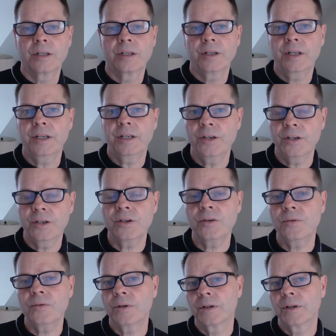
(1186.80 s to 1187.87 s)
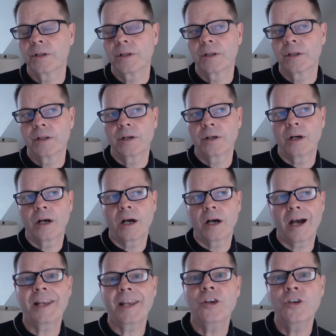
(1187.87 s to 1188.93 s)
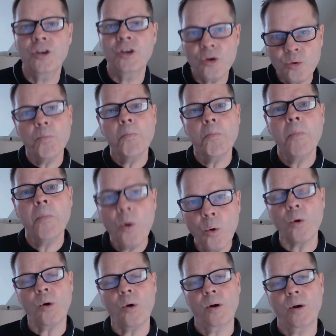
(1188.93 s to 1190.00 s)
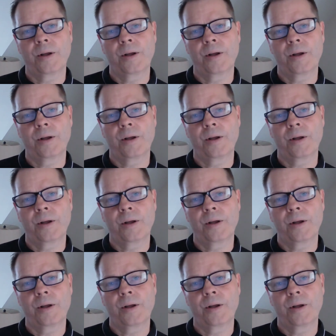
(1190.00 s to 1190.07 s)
He knew, and he knew more